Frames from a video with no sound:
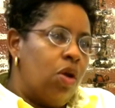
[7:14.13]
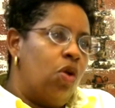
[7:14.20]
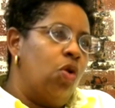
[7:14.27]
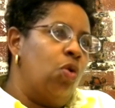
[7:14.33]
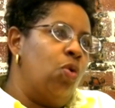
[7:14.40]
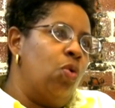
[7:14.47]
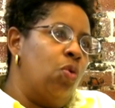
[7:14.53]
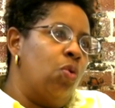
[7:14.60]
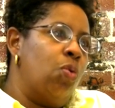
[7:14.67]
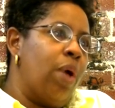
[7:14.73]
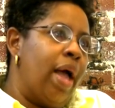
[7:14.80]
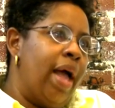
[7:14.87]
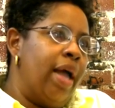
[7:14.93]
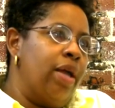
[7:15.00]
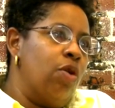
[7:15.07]

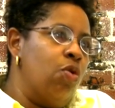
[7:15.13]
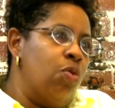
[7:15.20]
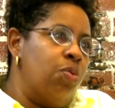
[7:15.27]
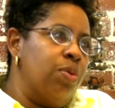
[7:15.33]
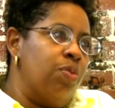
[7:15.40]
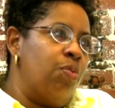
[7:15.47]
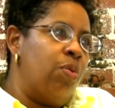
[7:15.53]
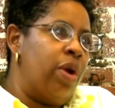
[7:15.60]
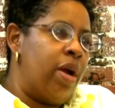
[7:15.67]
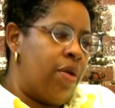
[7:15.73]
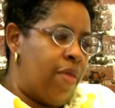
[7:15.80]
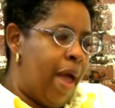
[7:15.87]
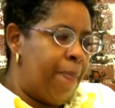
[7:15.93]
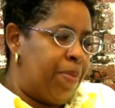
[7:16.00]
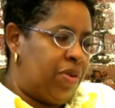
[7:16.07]

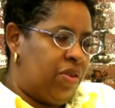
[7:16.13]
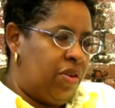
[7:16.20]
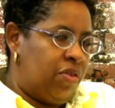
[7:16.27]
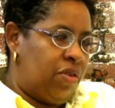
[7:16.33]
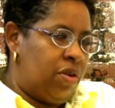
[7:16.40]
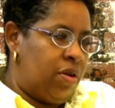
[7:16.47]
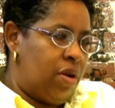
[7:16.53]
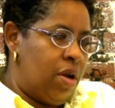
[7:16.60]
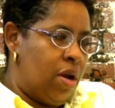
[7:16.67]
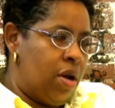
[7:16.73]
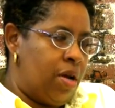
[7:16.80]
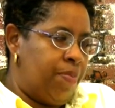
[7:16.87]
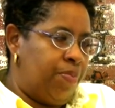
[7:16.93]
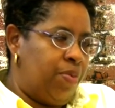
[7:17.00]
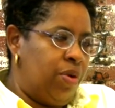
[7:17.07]
where that position
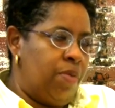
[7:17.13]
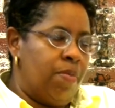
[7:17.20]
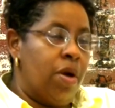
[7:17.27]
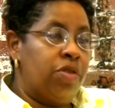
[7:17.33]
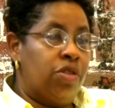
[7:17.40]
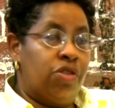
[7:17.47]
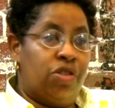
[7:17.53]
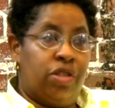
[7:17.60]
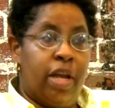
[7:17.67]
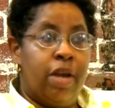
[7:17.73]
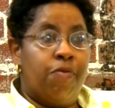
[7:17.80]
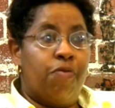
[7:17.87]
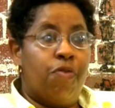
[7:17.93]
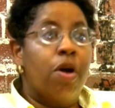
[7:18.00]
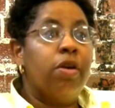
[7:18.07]
pretty much is
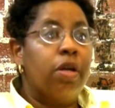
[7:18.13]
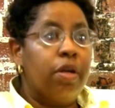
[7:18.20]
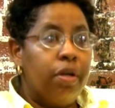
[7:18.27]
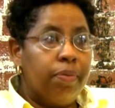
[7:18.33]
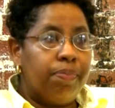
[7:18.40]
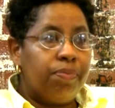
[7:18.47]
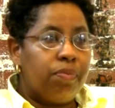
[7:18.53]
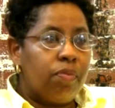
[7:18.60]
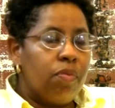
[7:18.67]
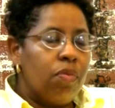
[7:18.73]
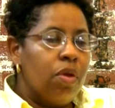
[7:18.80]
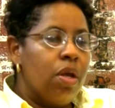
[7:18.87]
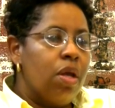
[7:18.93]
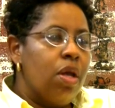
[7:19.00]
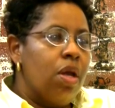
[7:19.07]
state funded.
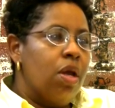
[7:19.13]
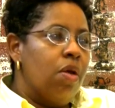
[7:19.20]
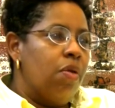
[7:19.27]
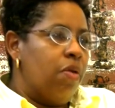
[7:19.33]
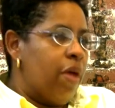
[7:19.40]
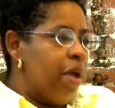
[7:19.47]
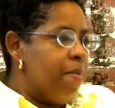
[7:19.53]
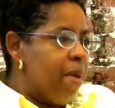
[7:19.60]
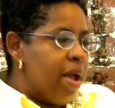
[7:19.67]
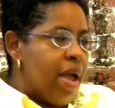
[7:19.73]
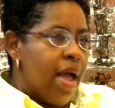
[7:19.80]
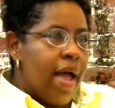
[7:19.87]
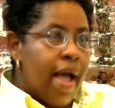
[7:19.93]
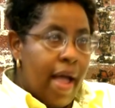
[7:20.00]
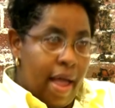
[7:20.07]
They may
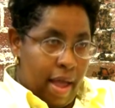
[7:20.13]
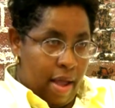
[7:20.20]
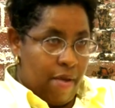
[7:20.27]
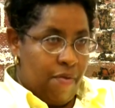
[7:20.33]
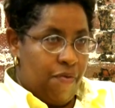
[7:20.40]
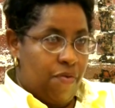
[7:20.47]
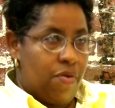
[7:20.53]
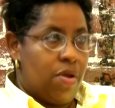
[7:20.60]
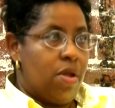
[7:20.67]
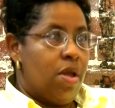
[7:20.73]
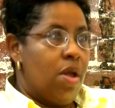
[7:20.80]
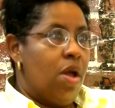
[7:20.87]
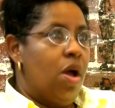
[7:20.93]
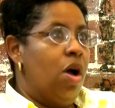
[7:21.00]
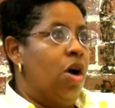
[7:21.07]
have
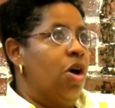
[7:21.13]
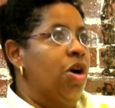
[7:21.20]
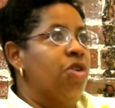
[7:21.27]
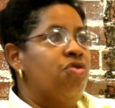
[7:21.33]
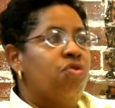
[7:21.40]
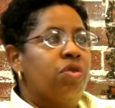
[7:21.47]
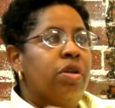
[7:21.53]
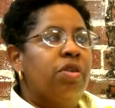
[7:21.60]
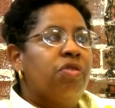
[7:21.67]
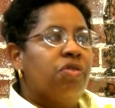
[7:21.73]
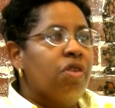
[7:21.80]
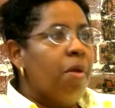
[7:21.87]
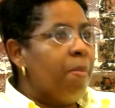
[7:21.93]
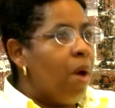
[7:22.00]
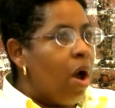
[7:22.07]
100 and
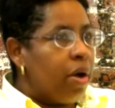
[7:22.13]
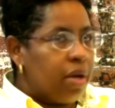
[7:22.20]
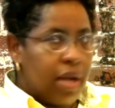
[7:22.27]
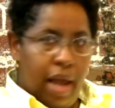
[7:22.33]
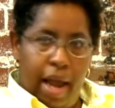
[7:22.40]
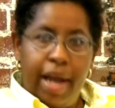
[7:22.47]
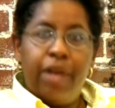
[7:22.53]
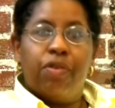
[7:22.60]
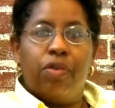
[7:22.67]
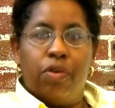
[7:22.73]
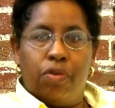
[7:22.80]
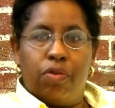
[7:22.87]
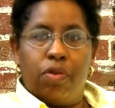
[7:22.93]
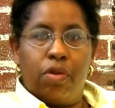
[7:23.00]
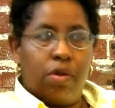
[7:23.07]
some odd
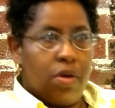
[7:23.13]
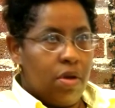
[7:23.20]
cases